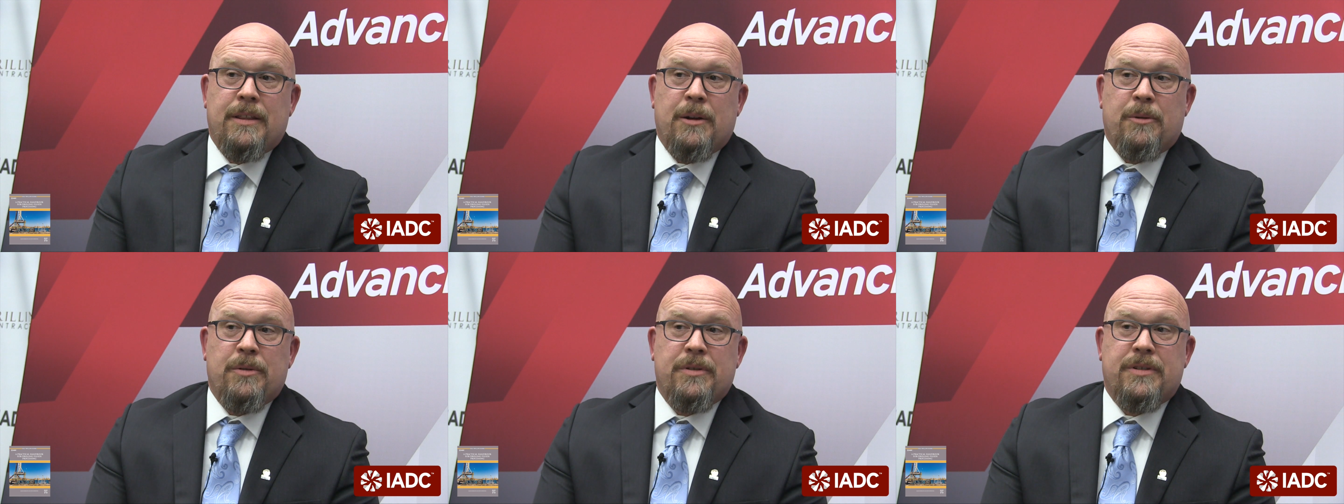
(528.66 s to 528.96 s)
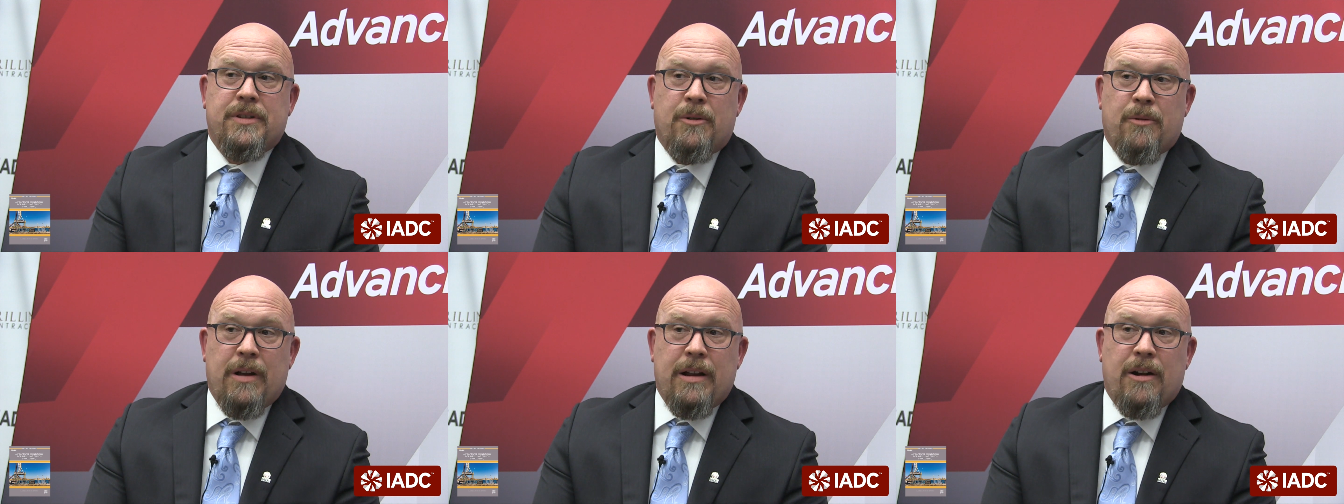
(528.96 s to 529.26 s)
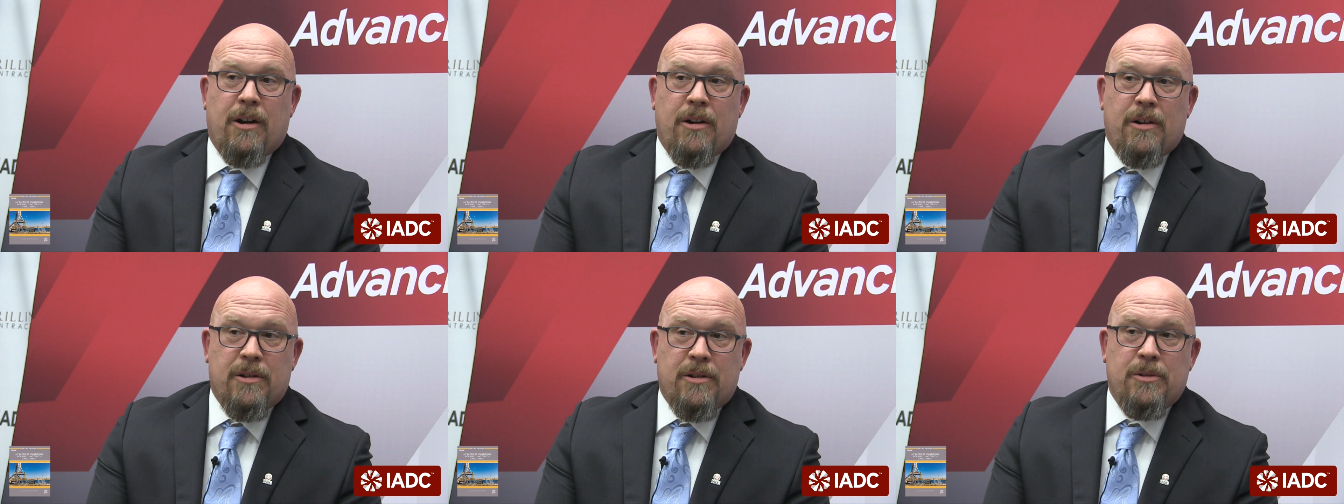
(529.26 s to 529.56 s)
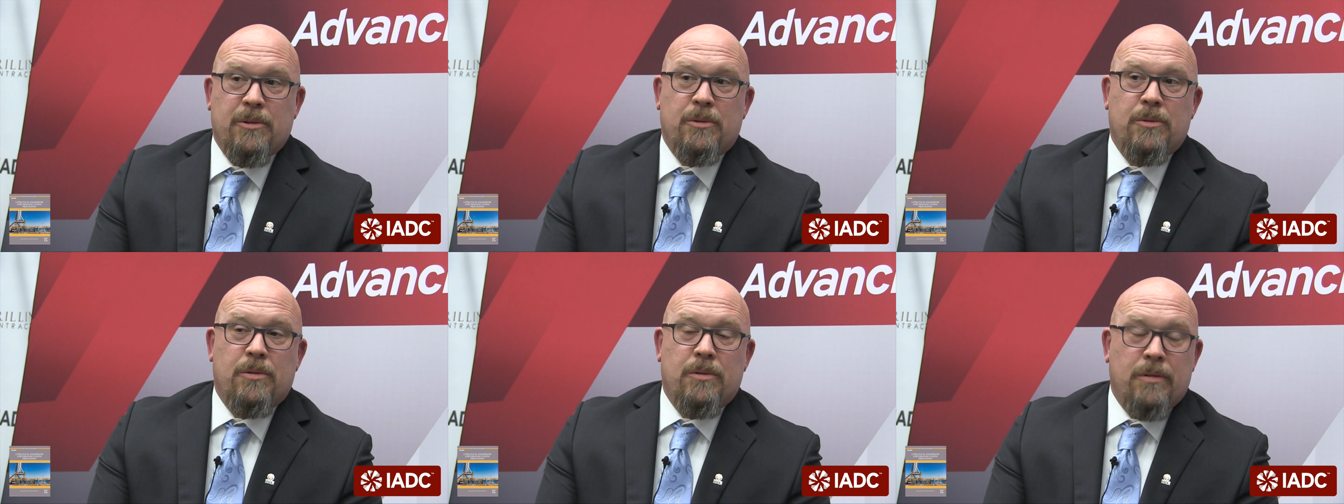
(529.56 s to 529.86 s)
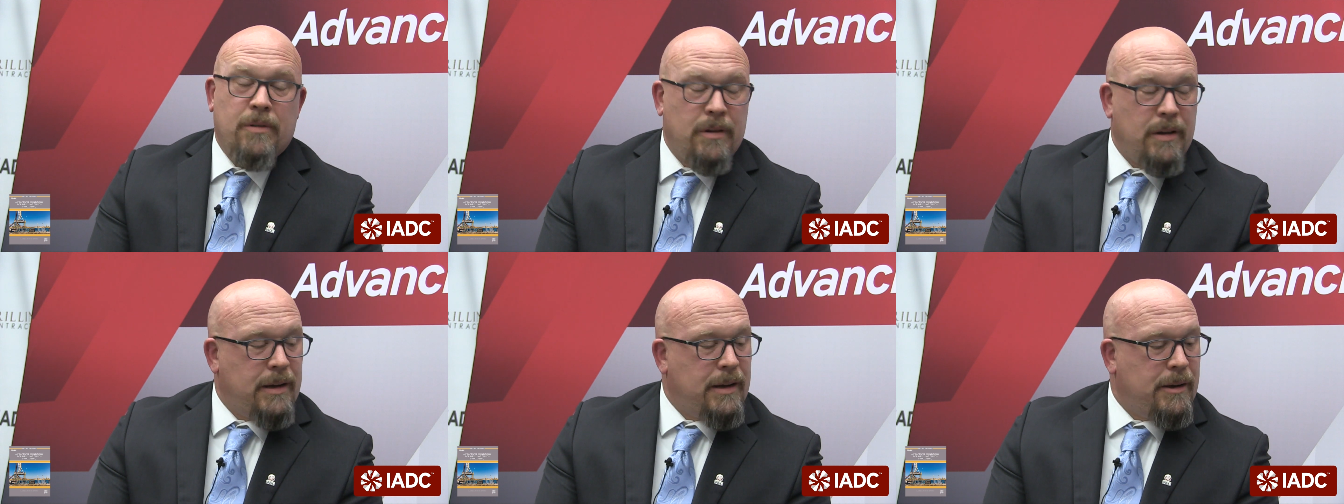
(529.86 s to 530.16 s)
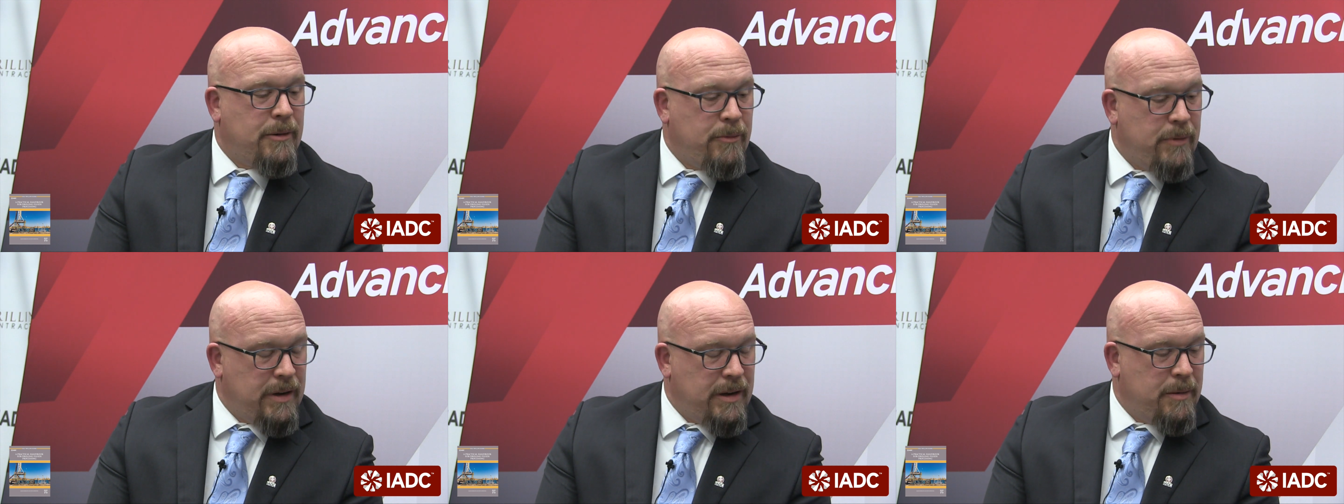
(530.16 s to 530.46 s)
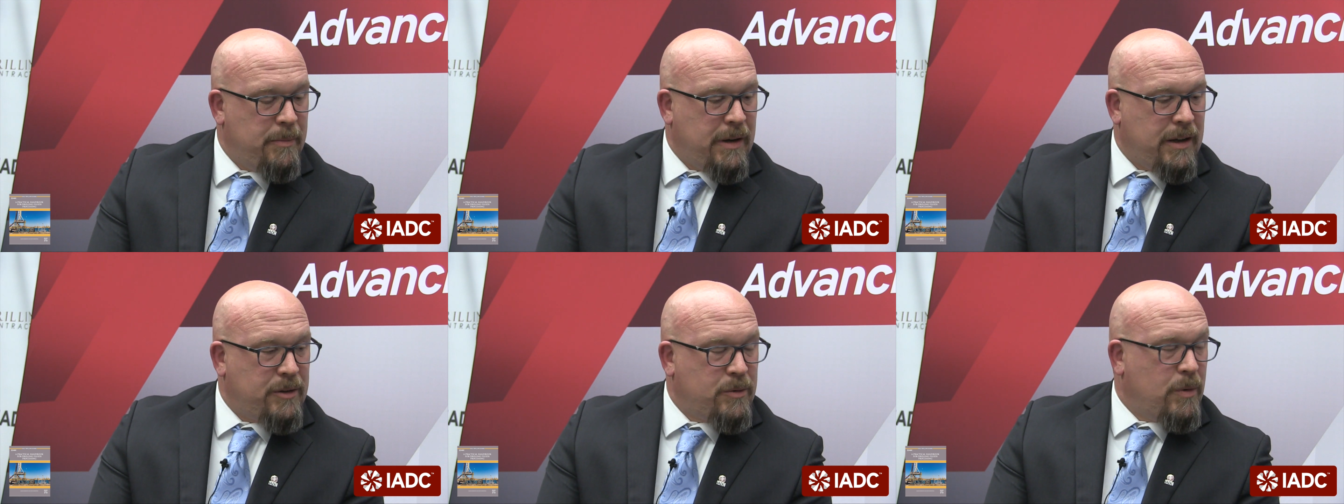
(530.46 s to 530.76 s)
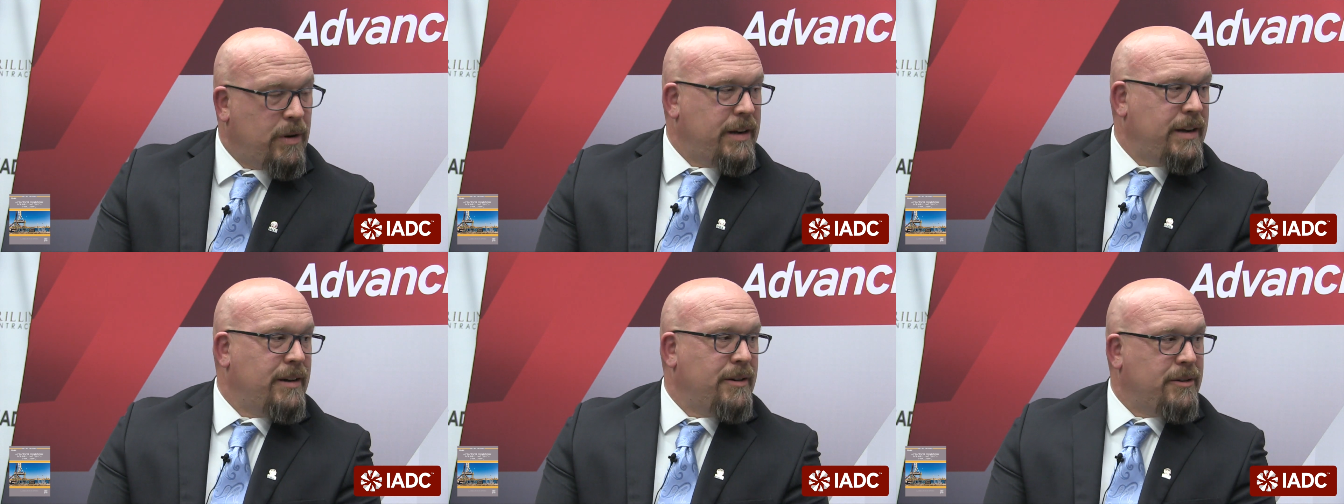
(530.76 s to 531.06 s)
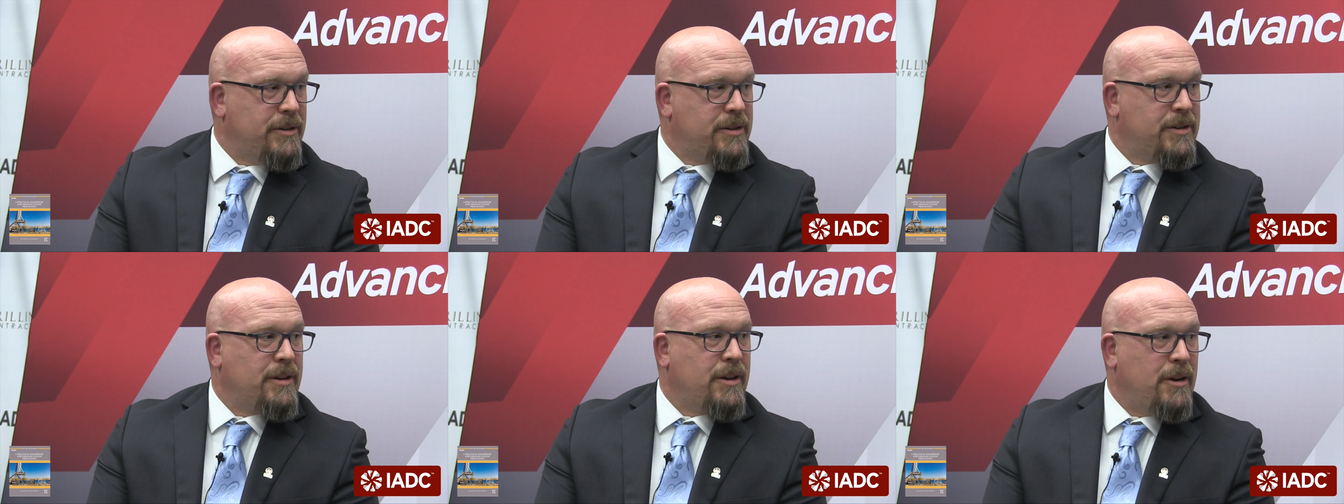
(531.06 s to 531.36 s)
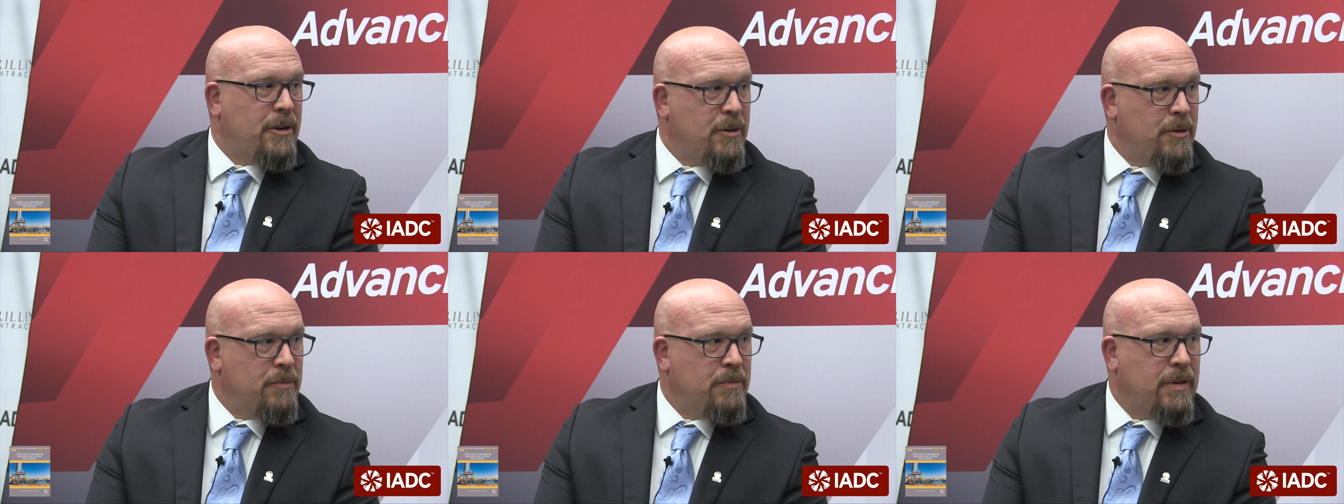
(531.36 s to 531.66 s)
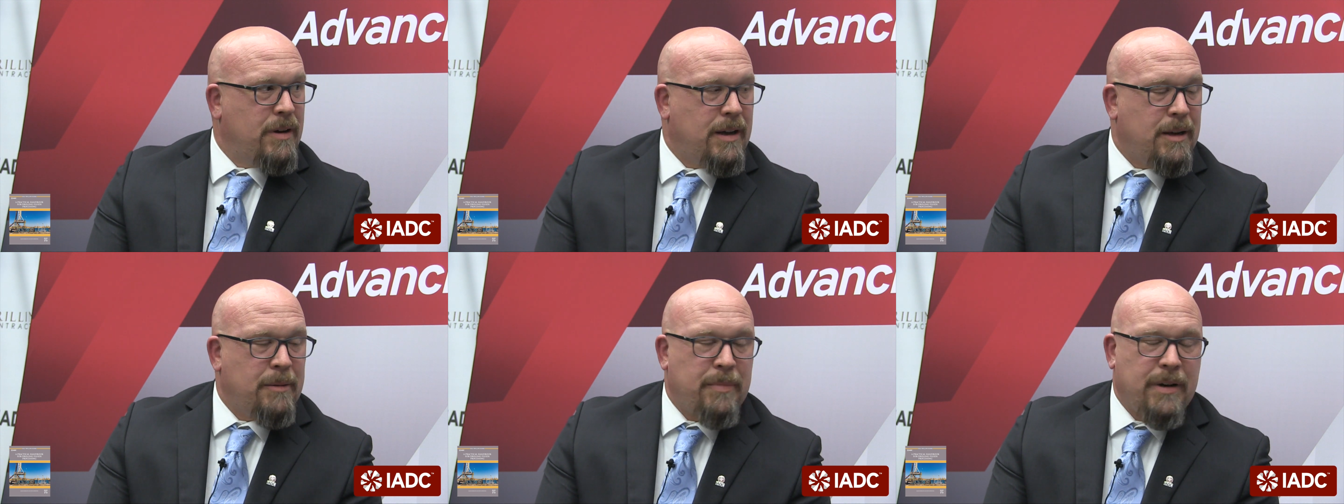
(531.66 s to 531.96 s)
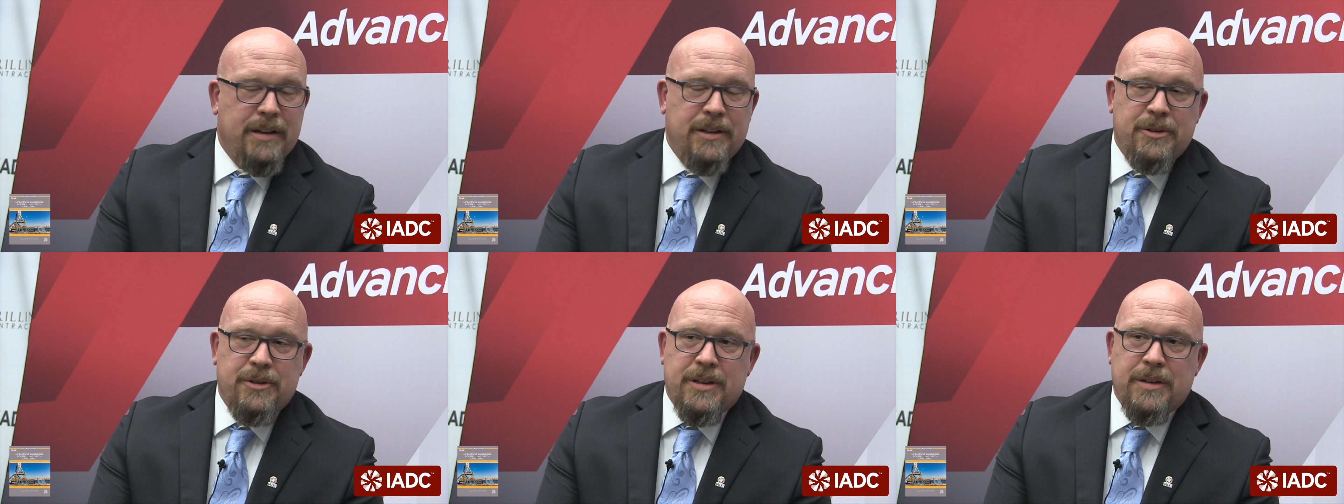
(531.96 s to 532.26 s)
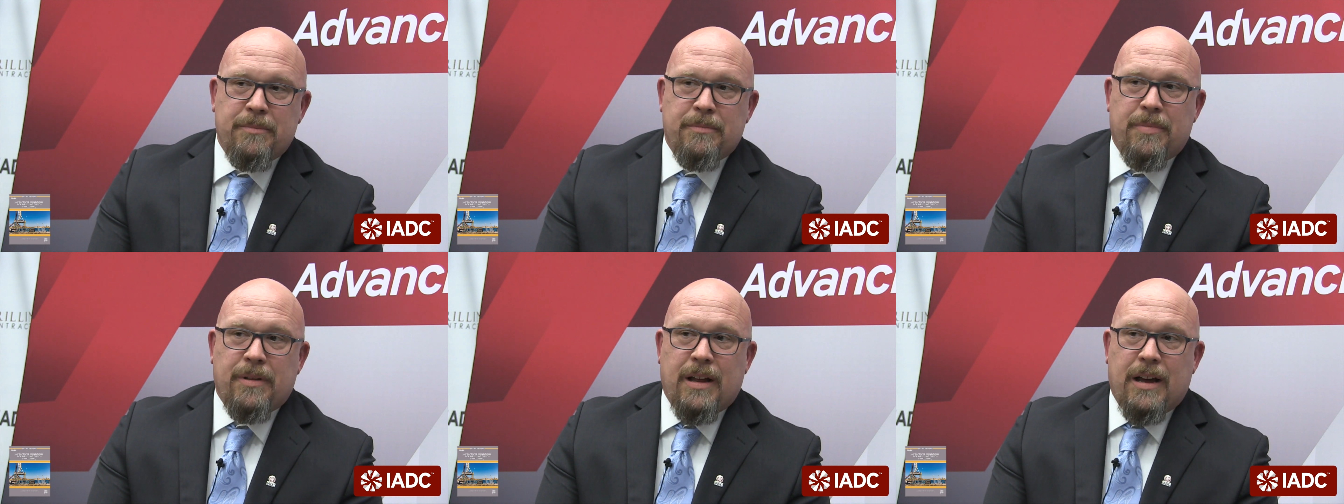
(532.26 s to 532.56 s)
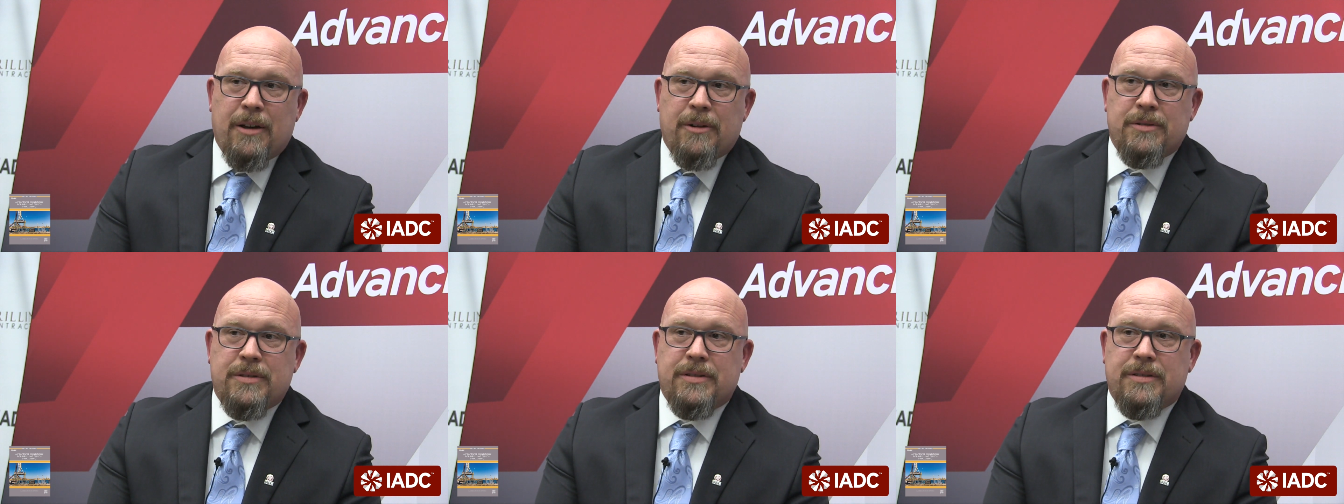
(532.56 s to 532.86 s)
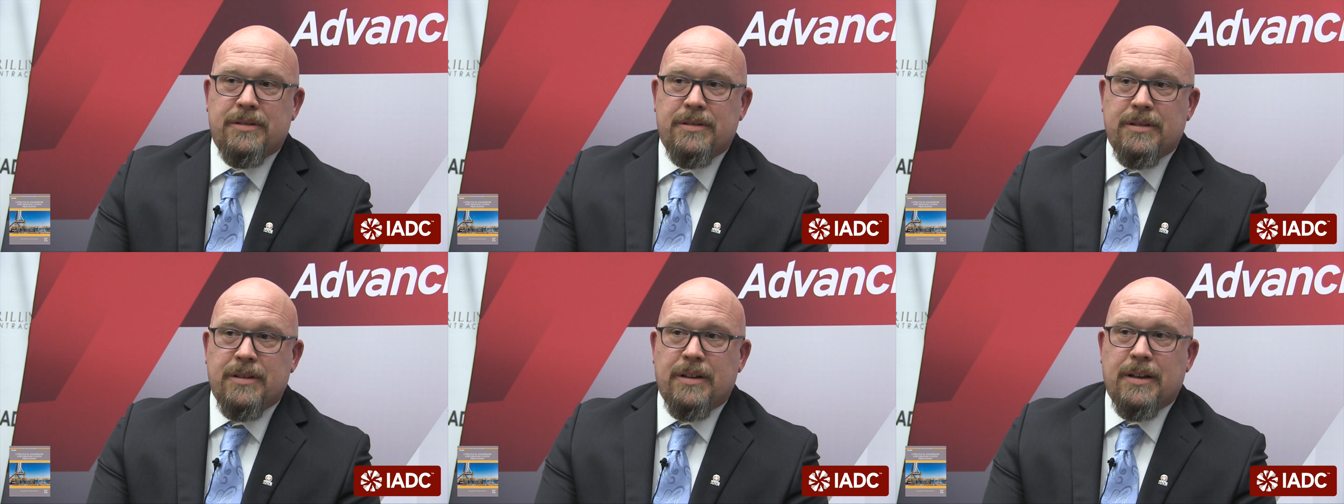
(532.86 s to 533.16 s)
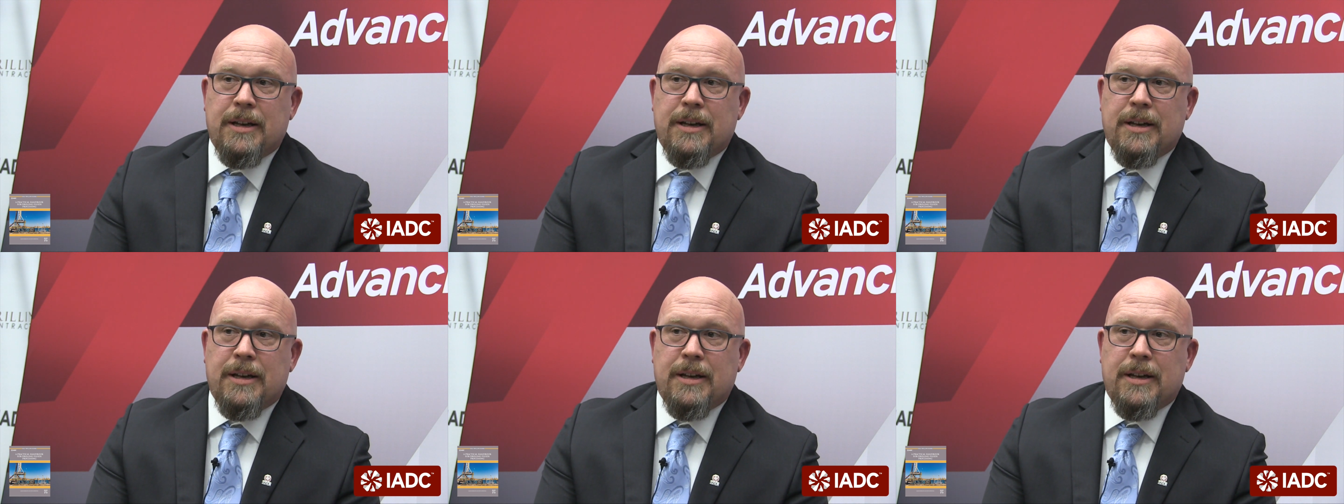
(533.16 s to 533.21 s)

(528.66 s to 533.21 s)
There was a great article written about 20 years ago by Eugene Blouse